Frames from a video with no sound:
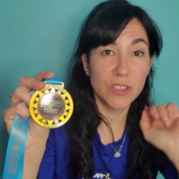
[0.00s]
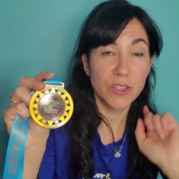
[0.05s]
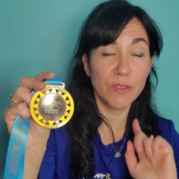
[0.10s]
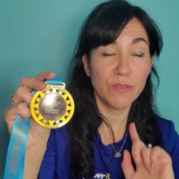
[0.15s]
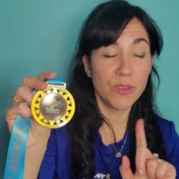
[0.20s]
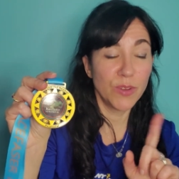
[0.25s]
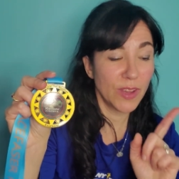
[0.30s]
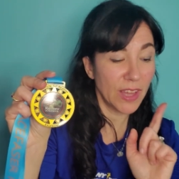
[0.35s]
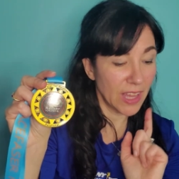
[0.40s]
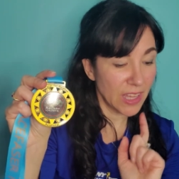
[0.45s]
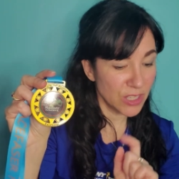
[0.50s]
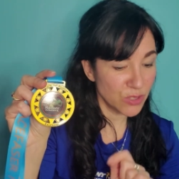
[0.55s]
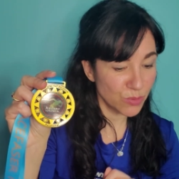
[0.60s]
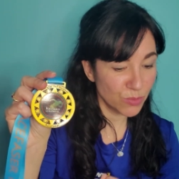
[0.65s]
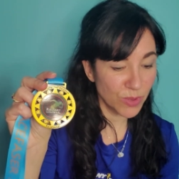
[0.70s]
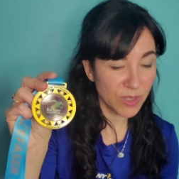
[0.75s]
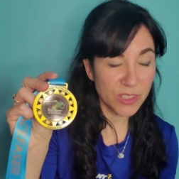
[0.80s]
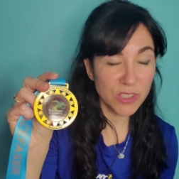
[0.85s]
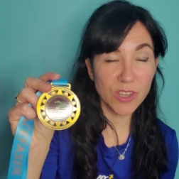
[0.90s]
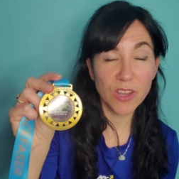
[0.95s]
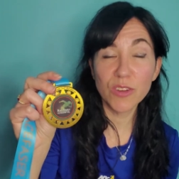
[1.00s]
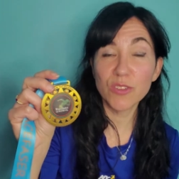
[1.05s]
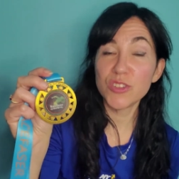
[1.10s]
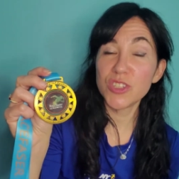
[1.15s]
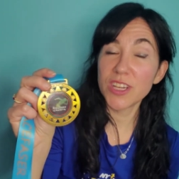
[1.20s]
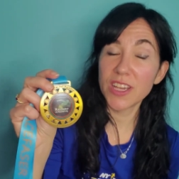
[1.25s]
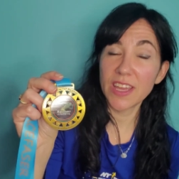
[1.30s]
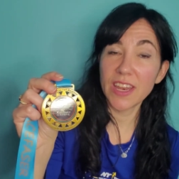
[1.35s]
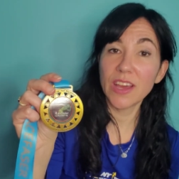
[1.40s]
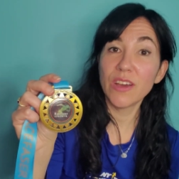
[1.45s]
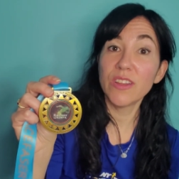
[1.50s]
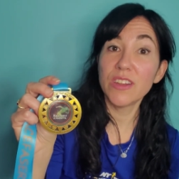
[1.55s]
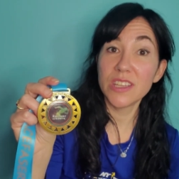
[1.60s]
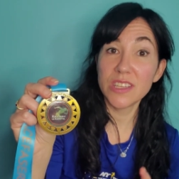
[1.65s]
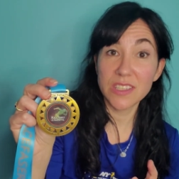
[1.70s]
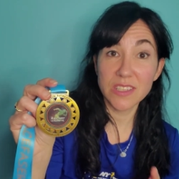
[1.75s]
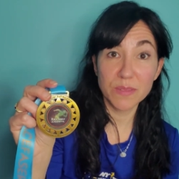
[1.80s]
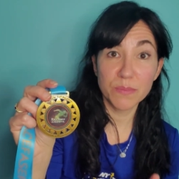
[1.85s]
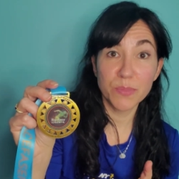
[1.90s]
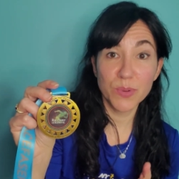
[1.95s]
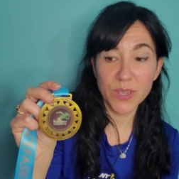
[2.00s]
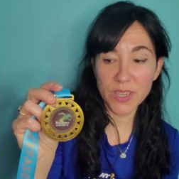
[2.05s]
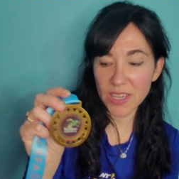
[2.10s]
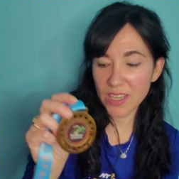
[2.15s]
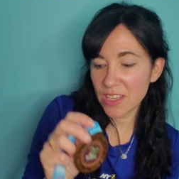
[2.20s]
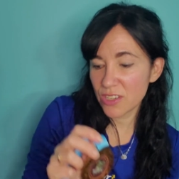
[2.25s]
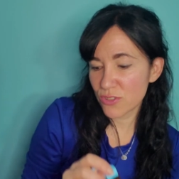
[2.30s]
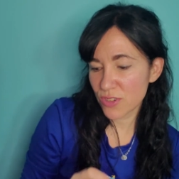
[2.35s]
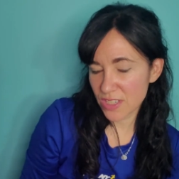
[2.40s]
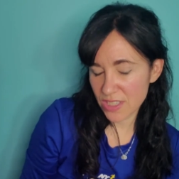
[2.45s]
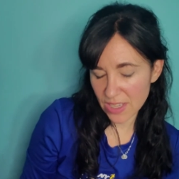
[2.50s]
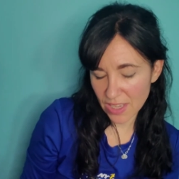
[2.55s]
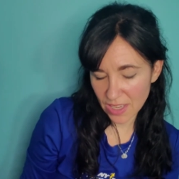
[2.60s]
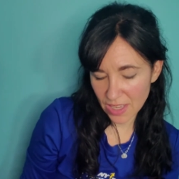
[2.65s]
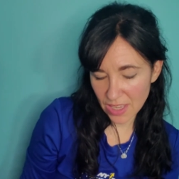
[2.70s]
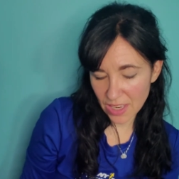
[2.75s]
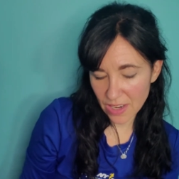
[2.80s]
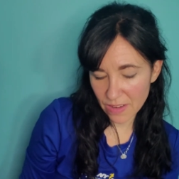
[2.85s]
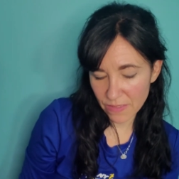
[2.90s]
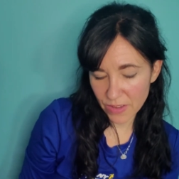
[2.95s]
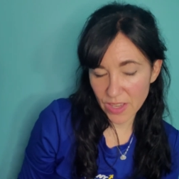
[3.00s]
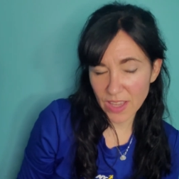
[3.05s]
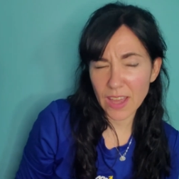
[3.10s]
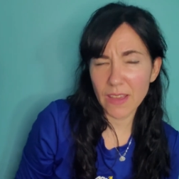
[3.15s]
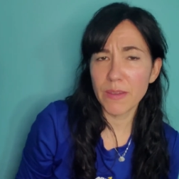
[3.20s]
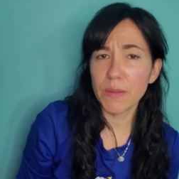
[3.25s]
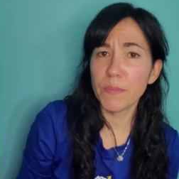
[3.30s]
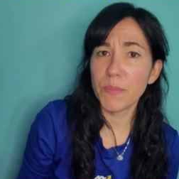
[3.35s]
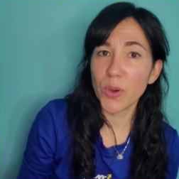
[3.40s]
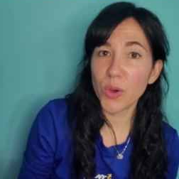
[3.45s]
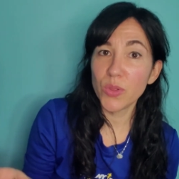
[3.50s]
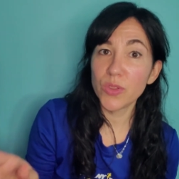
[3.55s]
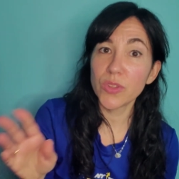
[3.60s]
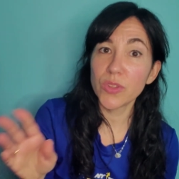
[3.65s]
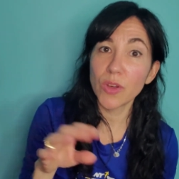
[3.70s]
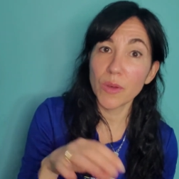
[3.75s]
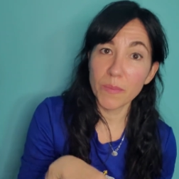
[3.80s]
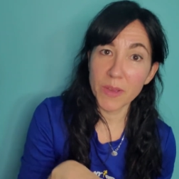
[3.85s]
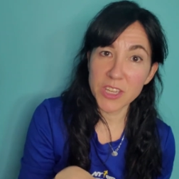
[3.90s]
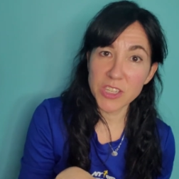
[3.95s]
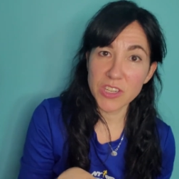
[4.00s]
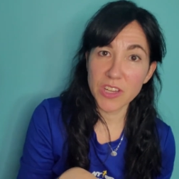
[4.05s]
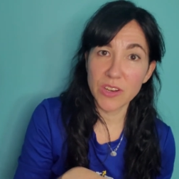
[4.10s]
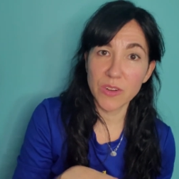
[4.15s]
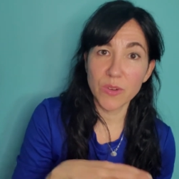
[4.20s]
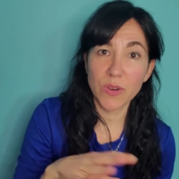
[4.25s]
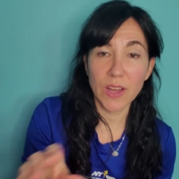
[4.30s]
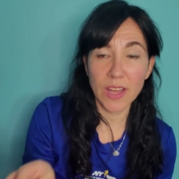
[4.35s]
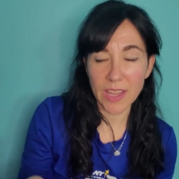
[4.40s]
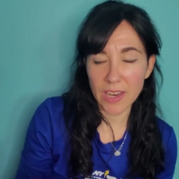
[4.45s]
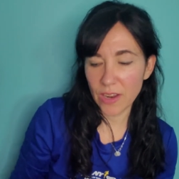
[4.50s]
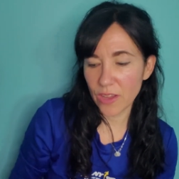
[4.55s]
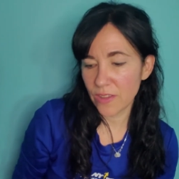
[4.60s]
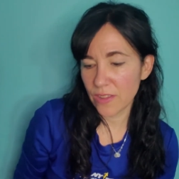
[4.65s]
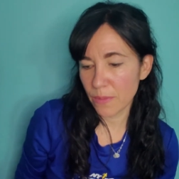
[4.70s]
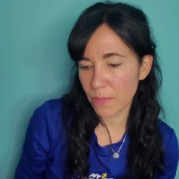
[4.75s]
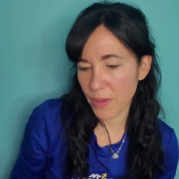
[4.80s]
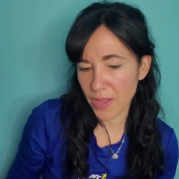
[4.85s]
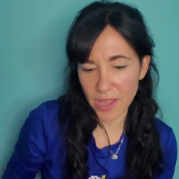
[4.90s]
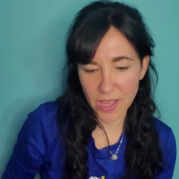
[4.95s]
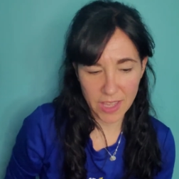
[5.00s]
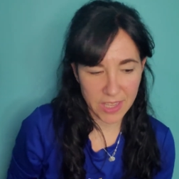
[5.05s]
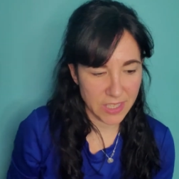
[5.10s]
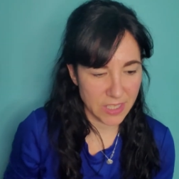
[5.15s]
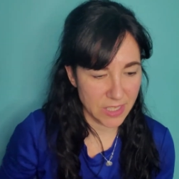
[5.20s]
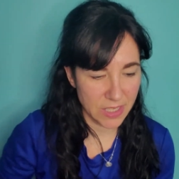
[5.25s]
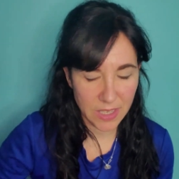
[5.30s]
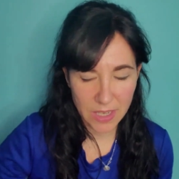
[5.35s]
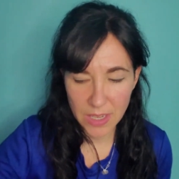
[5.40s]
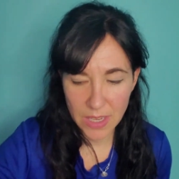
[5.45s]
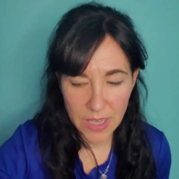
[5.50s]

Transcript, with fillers: So if you guys want to go check it out, it's a pretty interesting interview. I have it both on my channel and on the podcast.